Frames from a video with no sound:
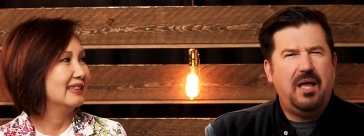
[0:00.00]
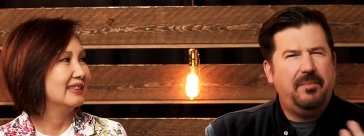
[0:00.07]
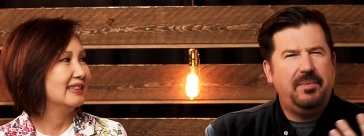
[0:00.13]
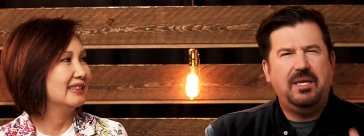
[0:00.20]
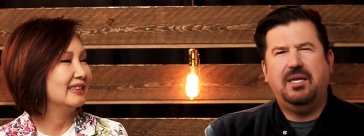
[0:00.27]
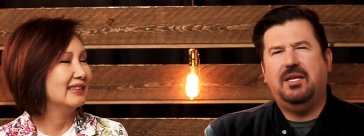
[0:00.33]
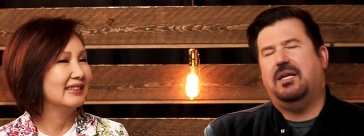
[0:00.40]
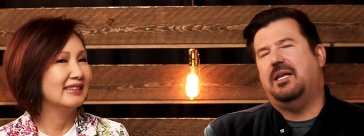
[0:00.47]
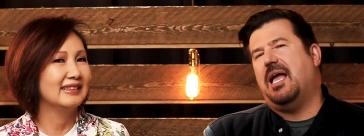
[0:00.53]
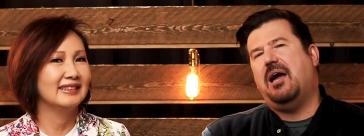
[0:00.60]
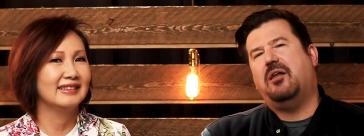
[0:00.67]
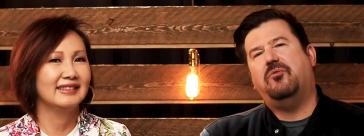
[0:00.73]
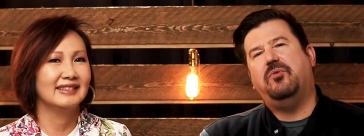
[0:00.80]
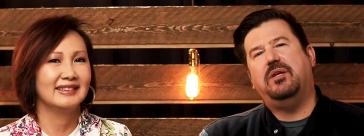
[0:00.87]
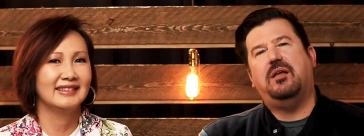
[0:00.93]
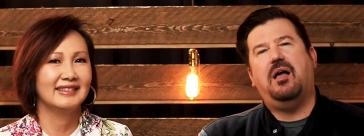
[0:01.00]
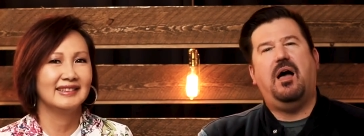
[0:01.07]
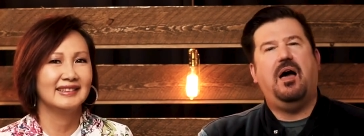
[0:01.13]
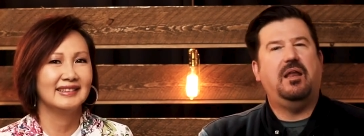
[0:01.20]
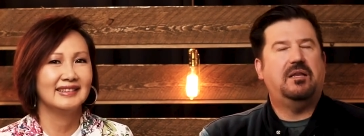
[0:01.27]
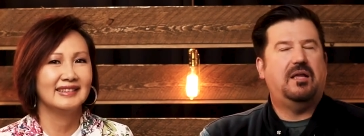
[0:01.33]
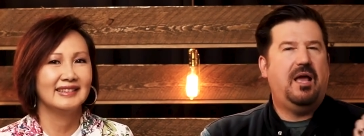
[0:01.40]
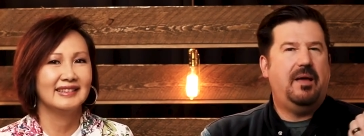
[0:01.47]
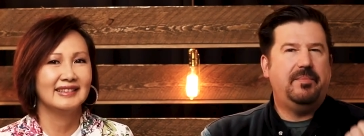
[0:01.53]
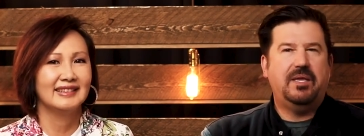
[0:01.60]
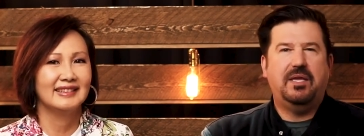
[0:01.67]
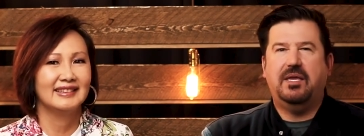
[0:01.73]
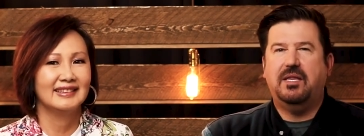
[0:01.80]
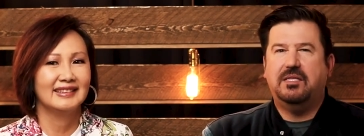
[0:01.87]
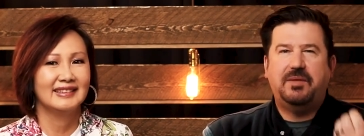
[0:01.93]
Speaker 1: coming in, encountering God,
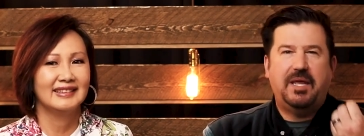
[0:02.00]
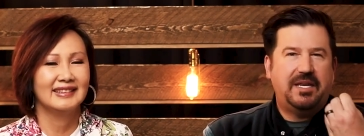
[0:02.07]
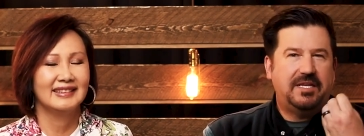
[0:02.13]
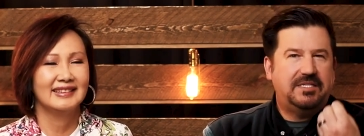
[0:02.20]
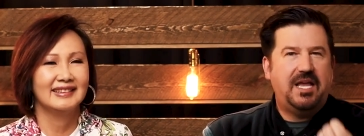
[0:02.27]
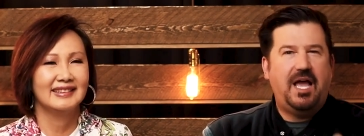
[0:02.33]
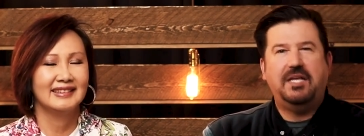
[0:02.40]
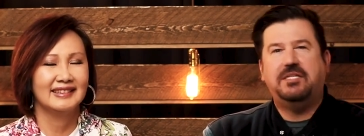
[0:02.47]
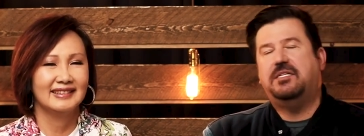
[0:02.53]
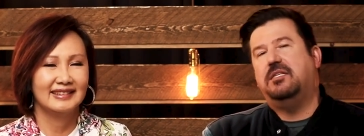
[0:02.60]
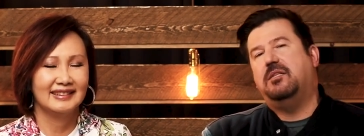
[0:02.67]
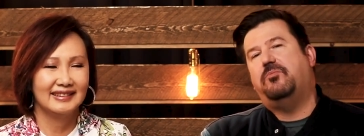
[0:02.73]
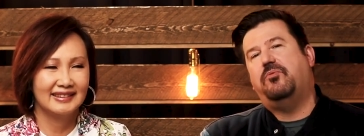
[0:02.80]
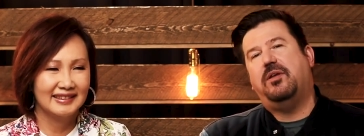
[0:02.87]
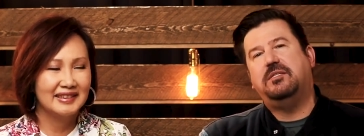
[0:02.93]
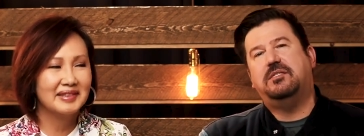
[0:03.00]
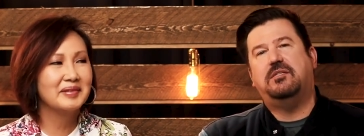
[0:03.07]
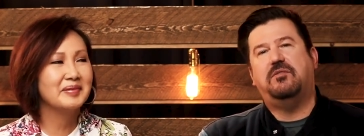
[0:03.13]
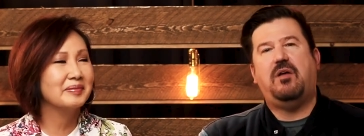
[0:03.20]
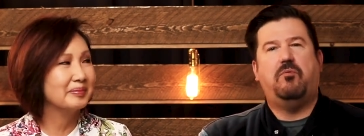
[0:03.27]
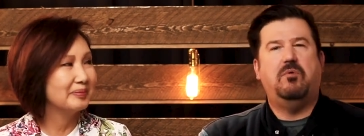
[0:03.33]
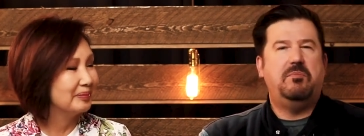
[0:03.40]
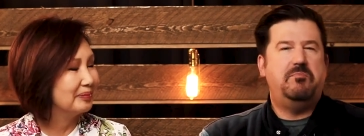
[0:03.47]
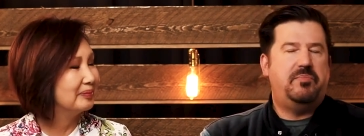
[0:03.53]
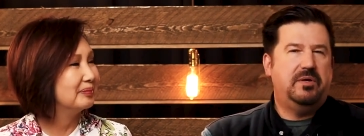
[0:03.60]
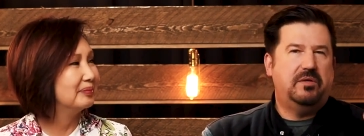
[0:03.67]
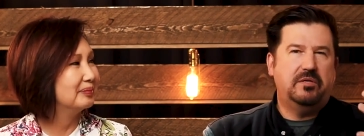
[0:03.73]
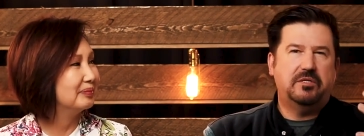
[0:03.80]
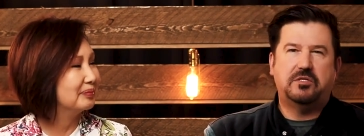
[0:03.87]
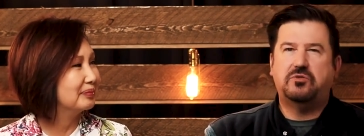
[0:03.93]
coming in, getting touched in the presence of God. We
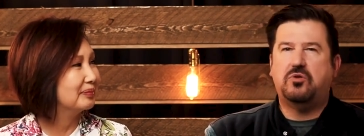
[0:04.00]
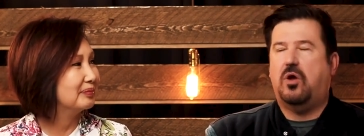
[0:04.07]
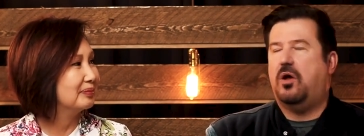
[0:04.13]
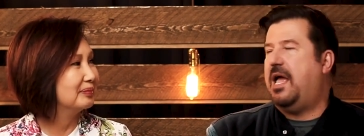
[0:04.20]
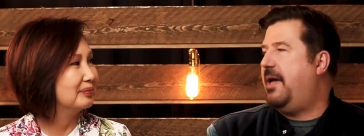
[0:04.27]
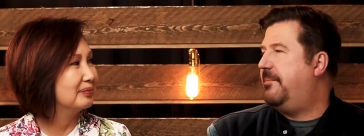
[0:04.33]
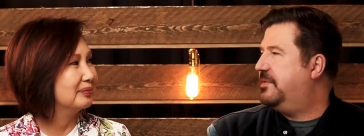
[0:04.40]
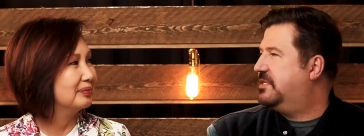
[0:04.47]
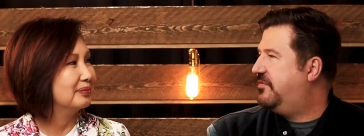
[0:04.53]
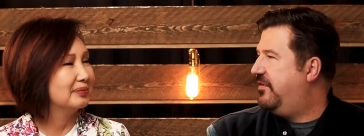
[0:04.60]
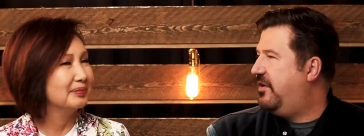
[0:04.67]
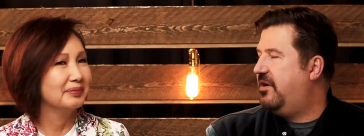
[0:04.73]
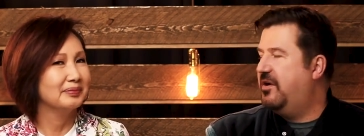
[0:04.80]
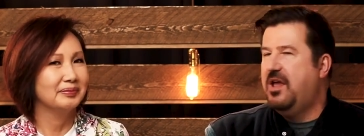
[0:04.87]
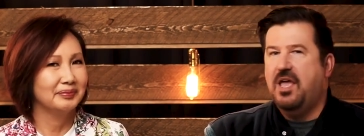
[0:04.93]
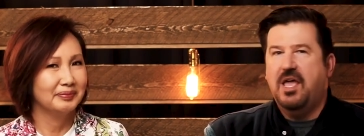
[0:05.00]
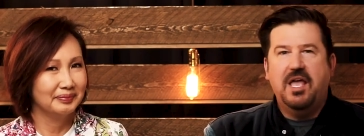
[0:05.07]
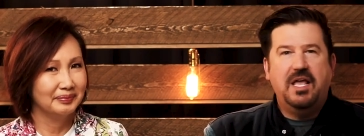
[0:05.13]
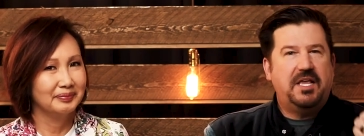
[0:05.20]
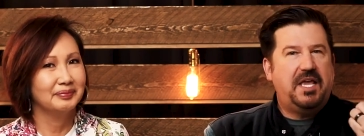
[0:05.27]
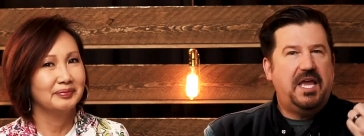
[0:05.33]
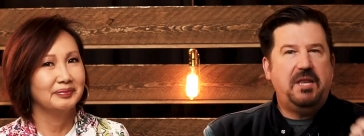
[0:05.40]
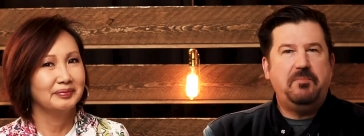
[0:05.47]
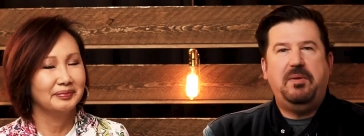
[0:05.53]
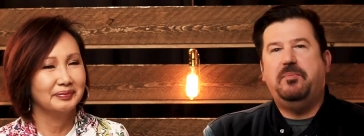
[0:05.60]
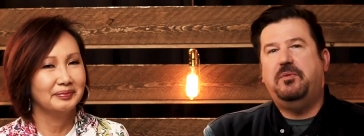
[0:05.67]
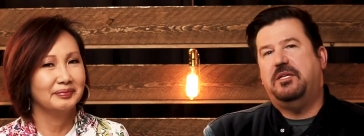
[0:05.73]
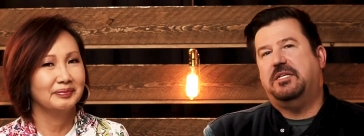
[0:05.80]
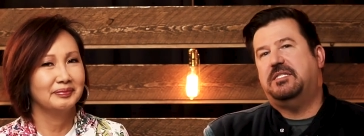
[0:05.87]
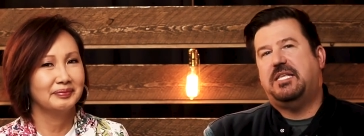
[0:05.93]
build a strong atmosphere getting
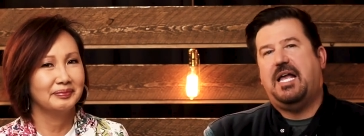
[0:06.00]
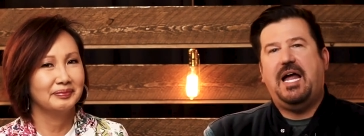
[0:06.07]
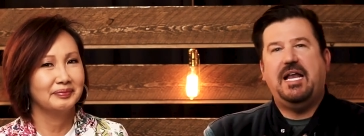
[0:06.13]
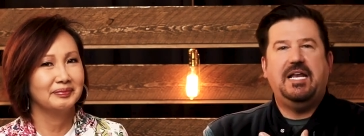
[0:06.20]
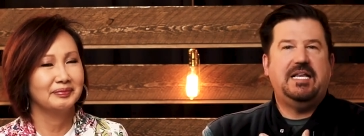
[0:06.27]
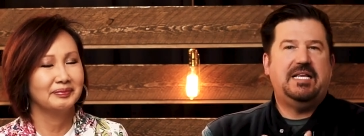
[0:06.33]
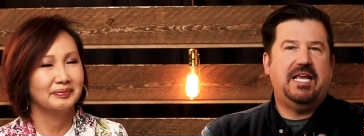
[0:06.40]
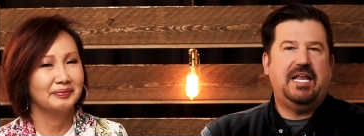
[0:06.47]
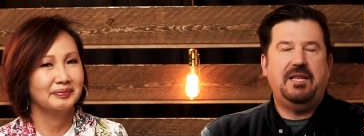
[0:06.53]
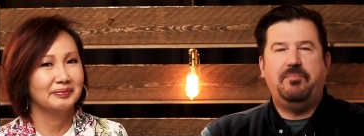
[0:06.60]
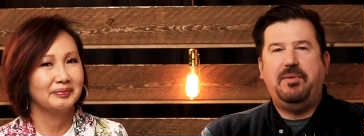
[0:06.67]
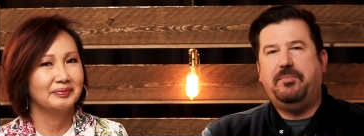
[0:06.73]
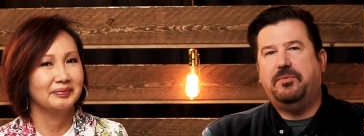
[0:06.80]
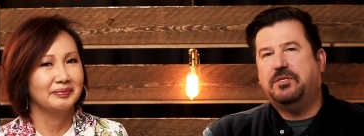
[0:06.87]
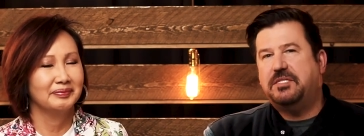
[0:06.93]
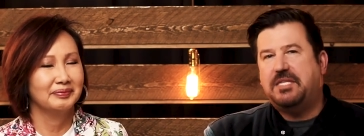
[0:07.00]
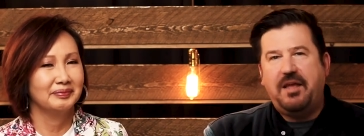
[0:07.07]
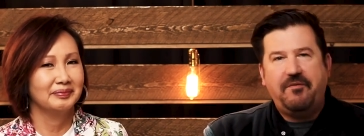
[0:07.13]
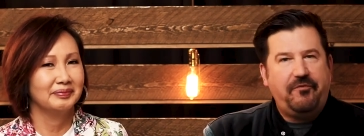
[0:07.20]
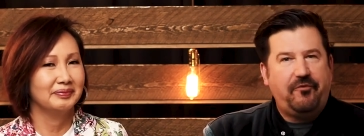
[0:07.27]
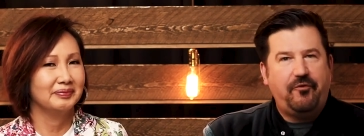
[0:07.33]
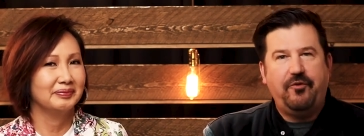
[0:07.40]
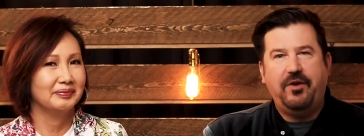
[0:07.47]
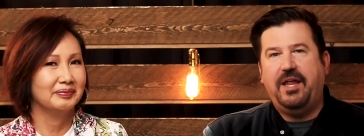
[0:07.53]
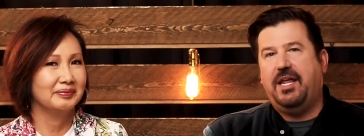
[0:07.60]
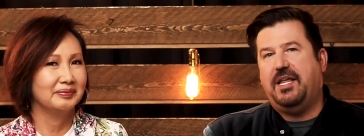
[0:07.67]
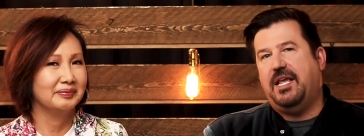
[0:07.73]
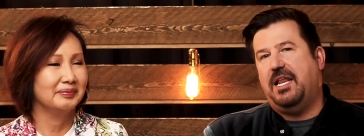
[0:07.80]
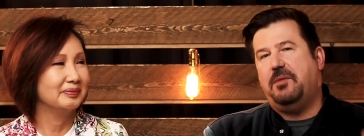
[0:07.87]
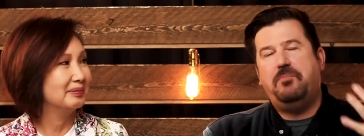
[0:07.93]
people excited, getting people set free,
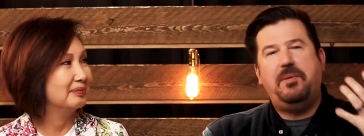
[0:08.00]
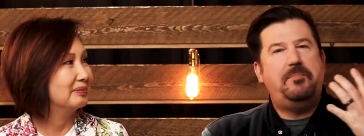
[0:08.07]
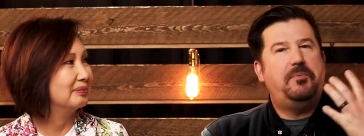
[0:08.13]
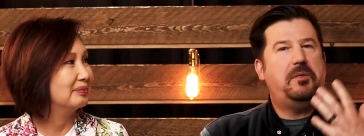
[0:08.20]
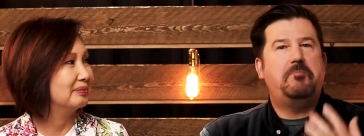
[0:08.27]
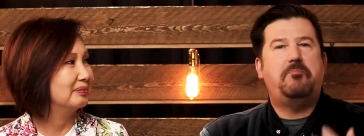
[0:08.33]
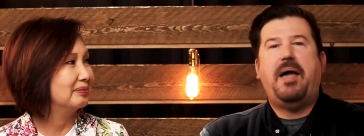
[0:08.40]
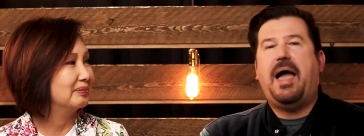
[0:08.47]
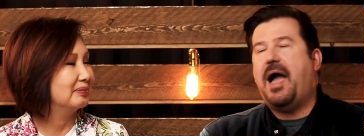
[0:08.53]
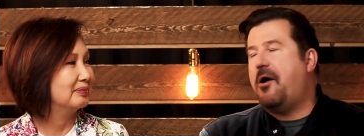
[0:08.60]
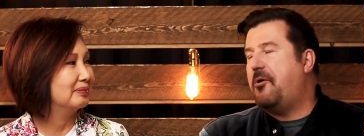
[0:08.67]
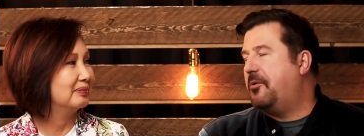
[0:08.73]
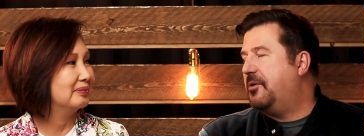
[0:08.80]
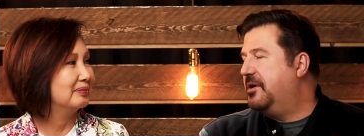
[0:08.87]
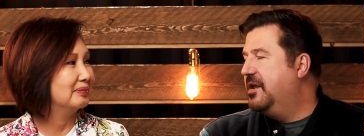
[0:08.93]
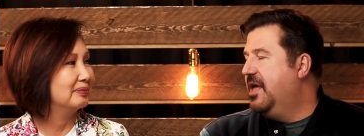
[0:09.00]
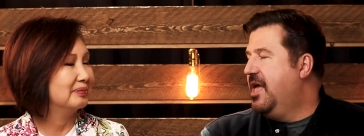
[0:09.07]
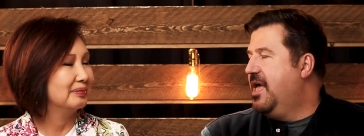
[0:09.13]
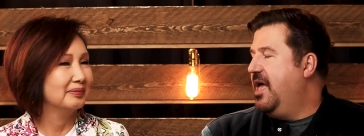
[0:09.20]
getting people empowered,